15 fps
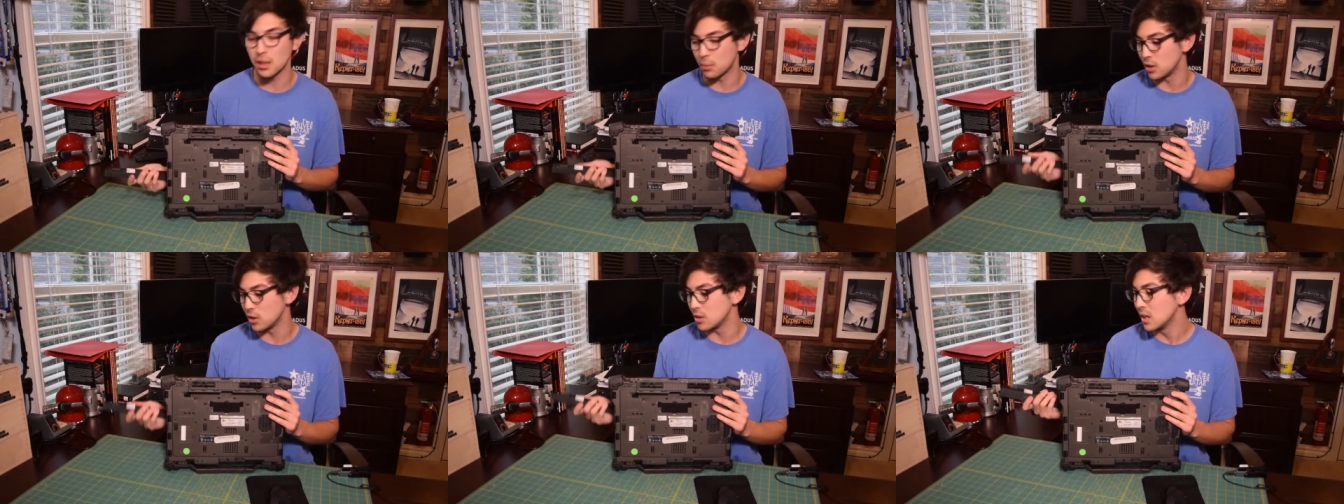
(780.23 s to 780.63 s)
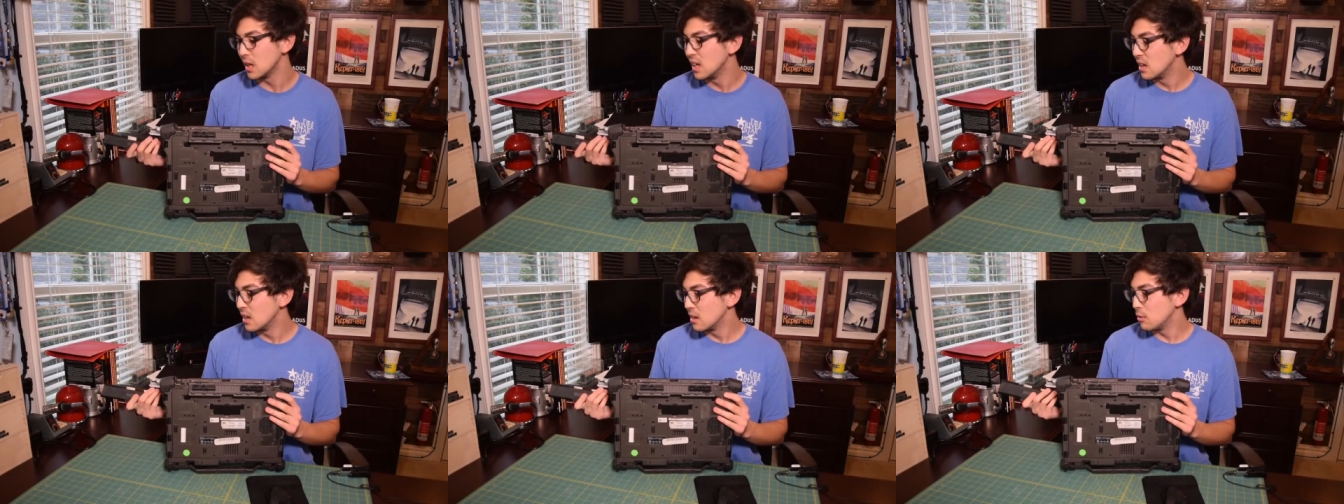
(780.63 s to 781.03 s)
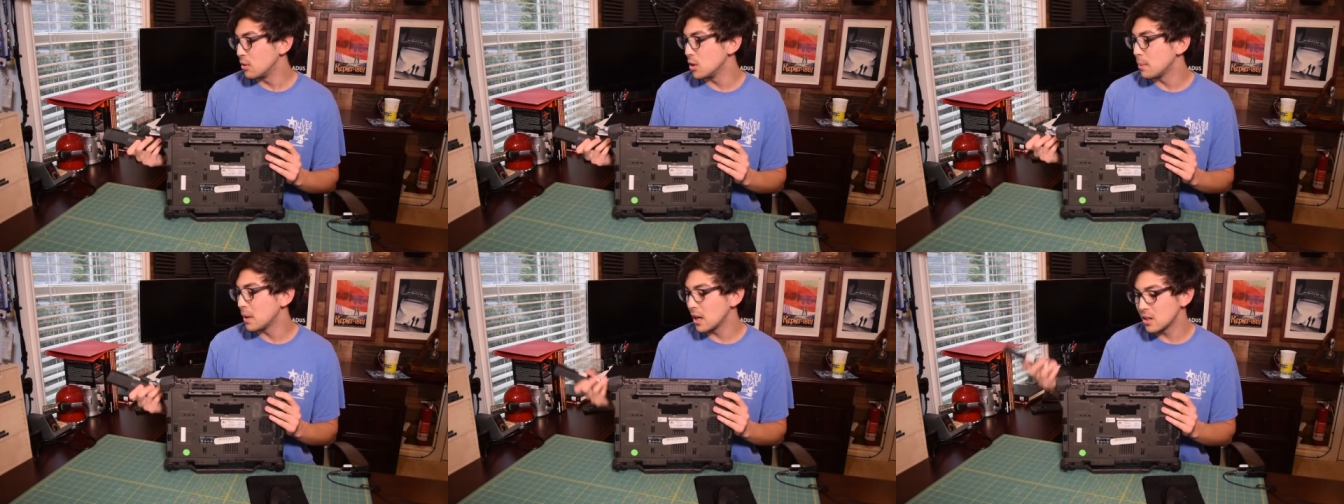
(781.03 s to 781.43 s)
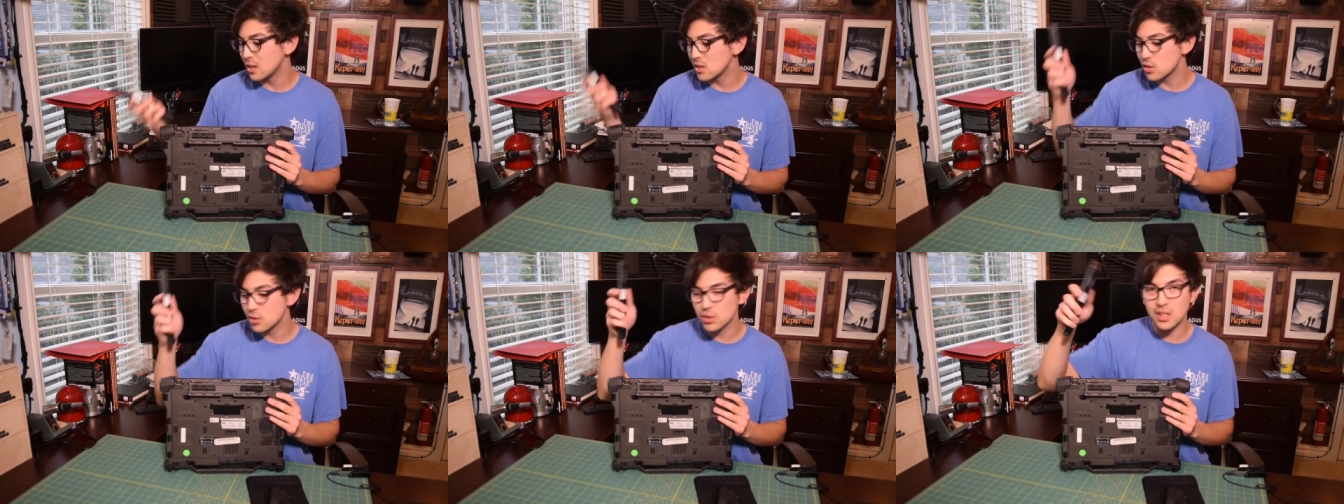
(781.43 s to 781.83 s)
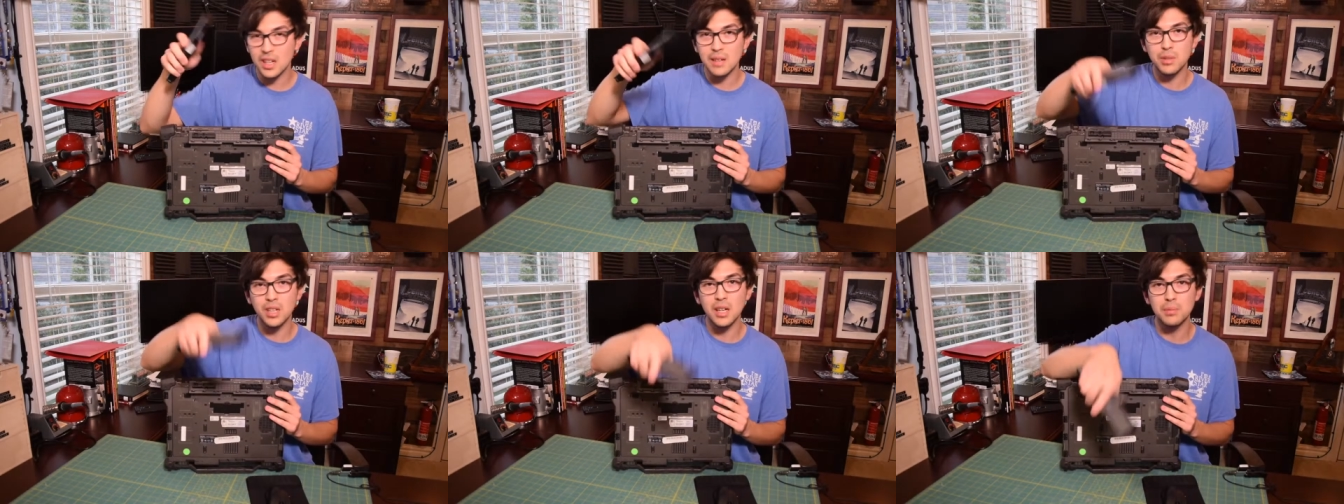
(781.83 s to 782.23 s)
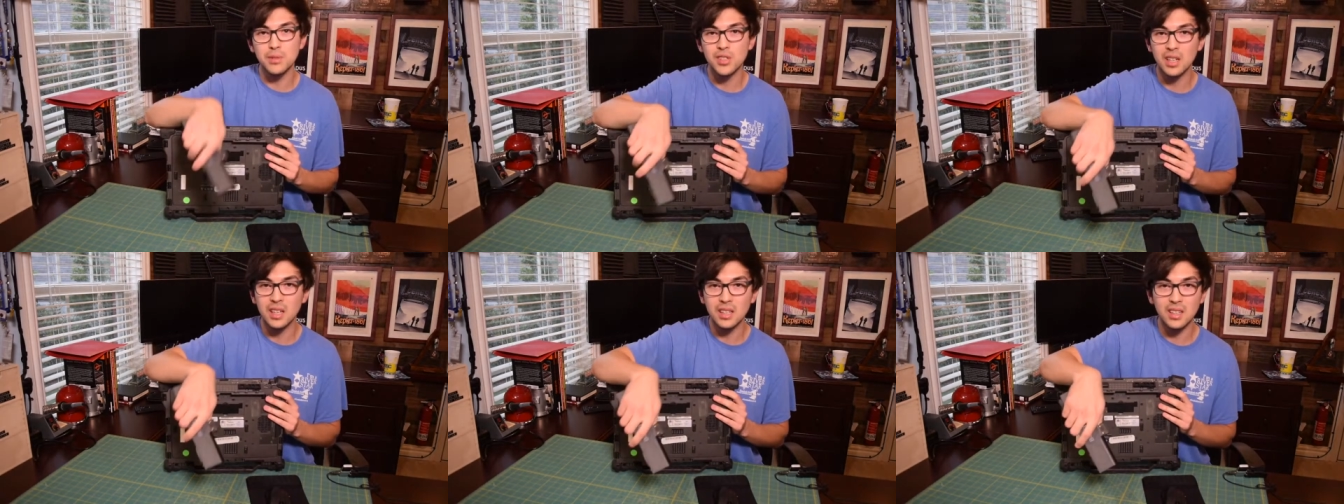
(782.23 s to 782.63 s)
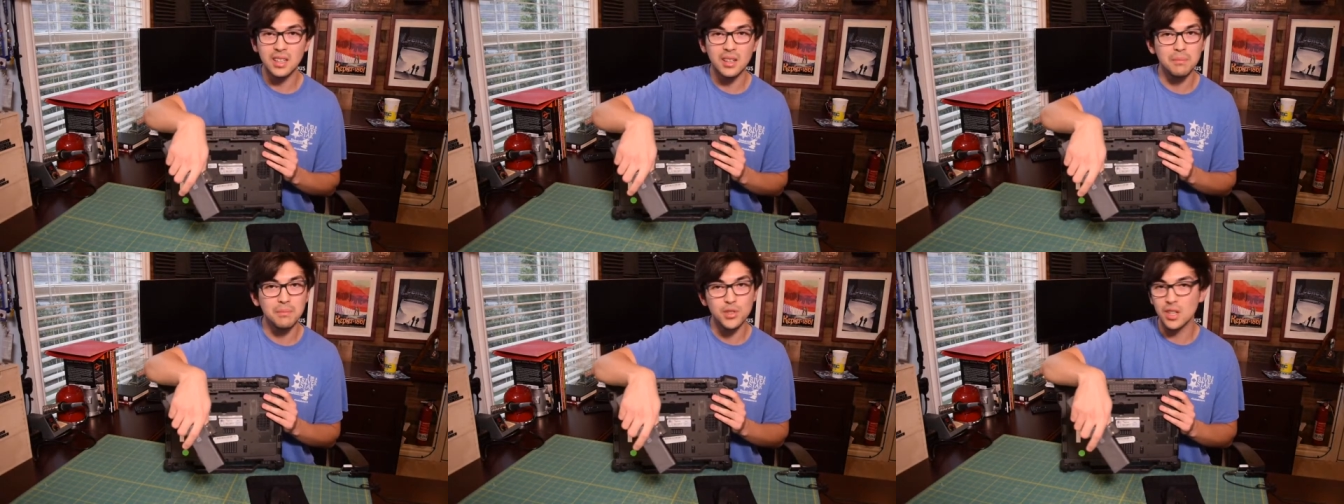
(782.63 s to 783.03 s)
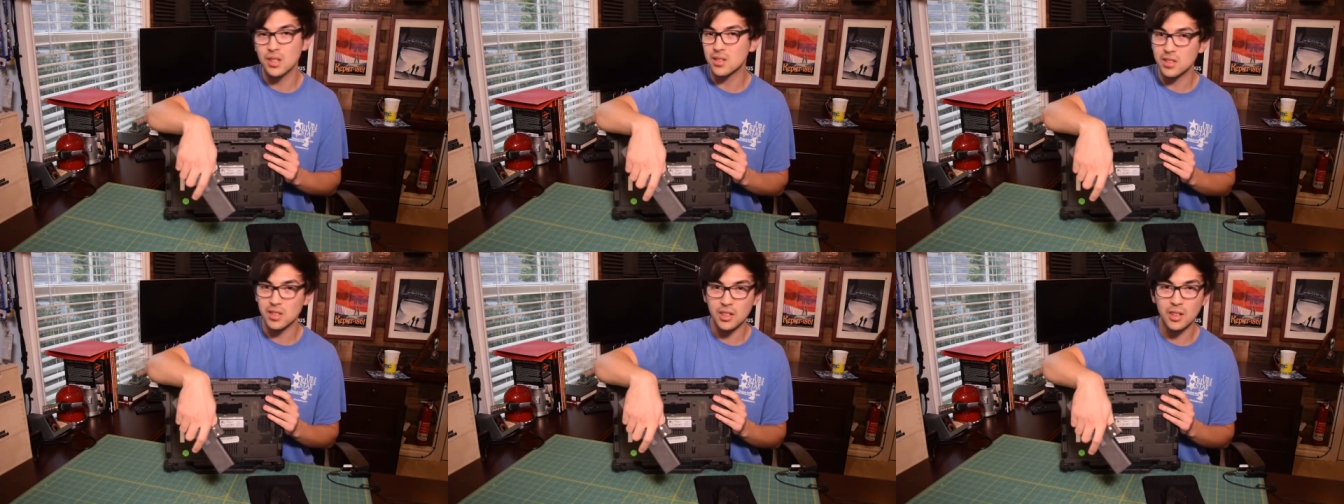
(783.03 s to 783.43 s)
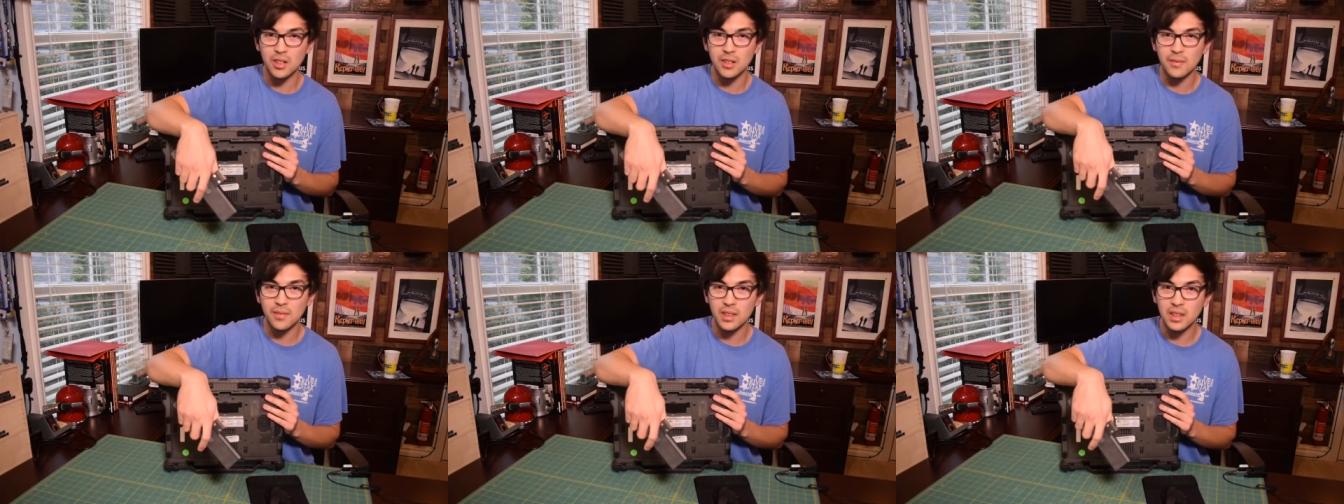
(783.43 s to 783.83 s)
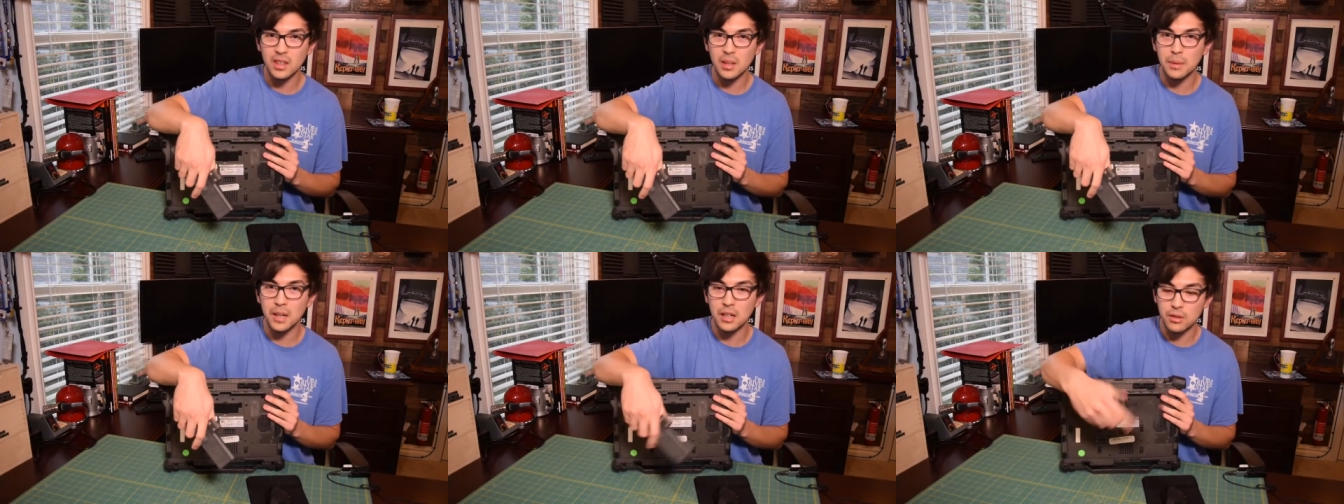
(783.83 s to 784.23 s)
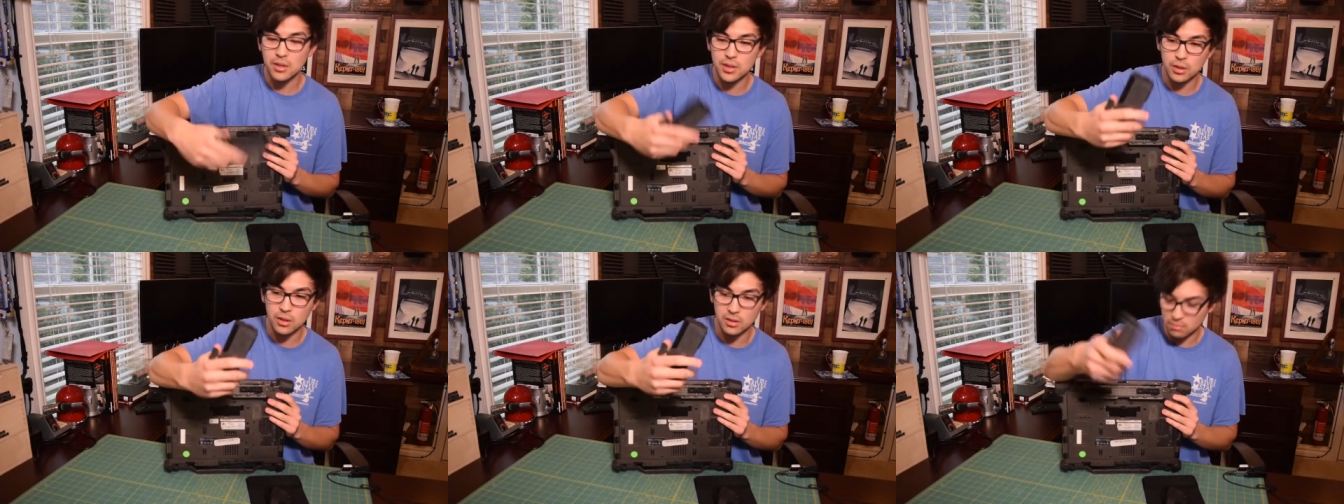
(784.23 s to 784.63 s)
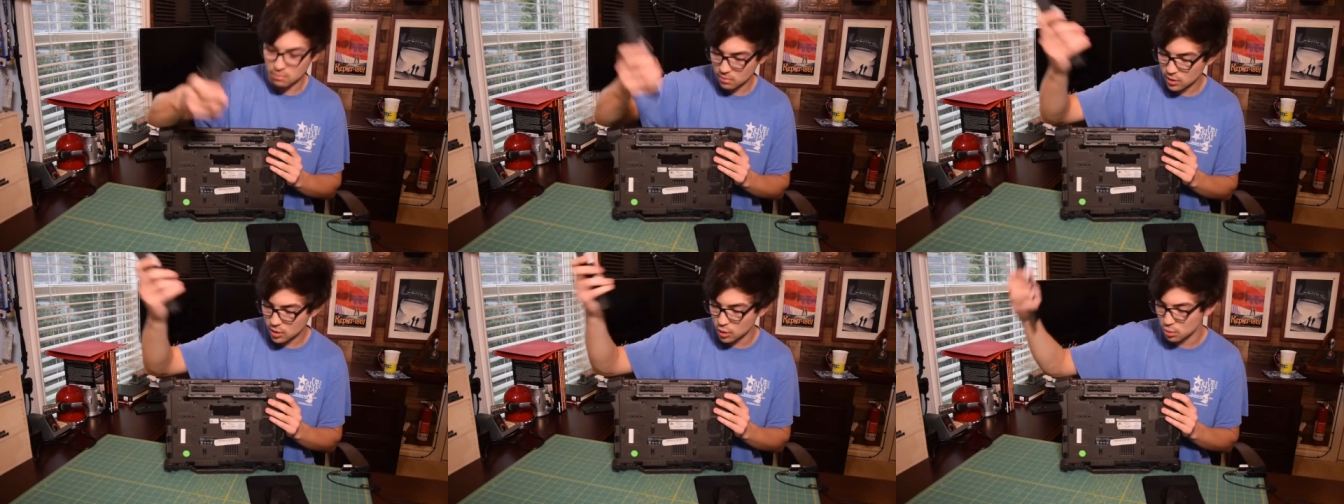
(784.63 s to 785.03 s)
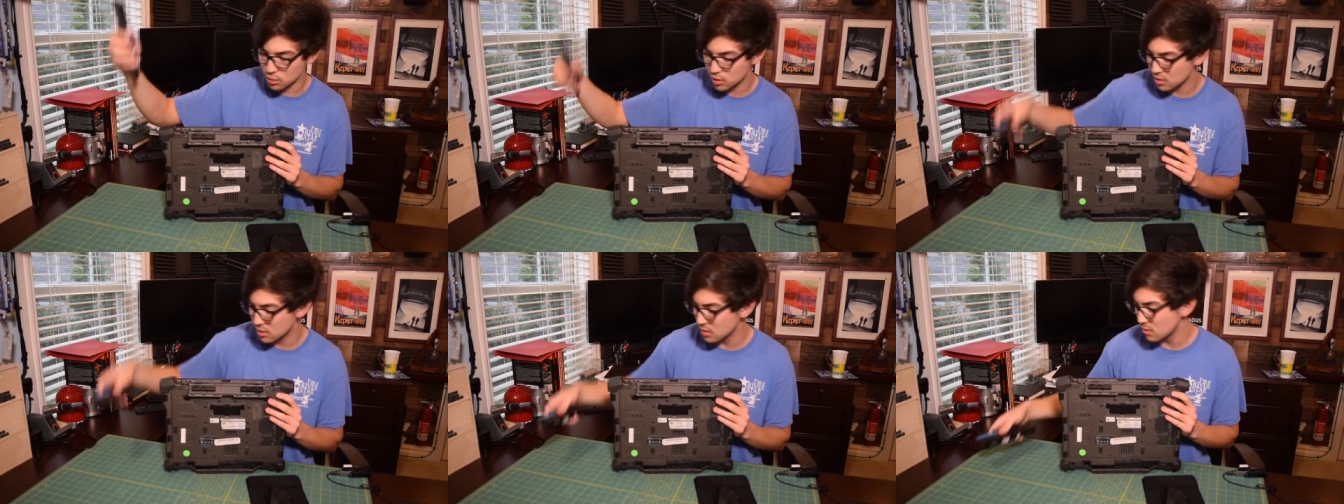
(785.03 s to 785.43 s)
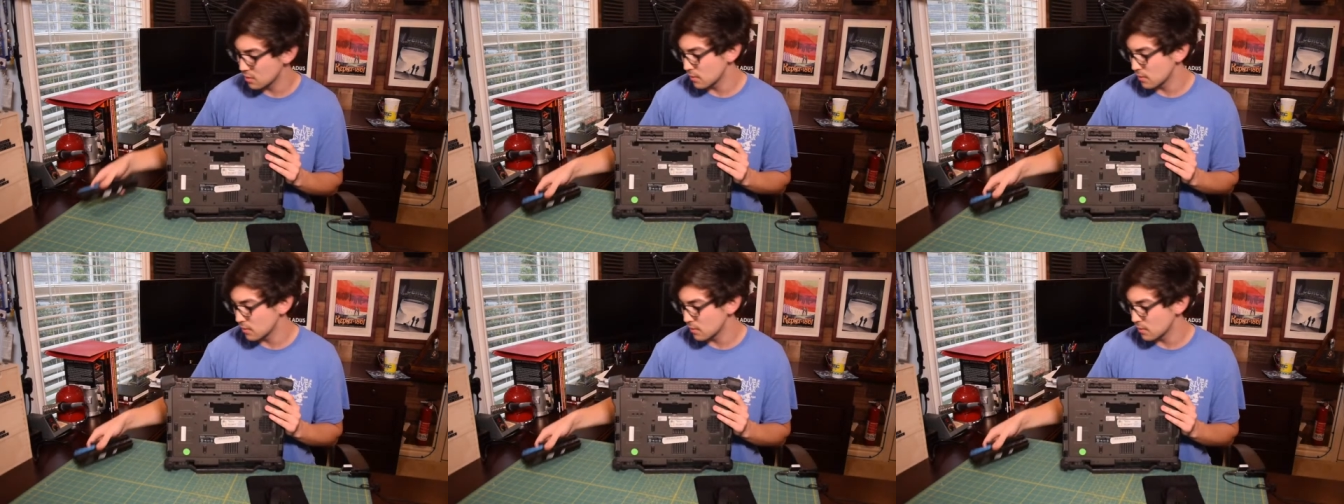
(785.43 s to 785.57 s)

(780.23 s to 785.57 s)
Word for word: When you when you buy these used laptops, you get them. Chances are the batteries are toast.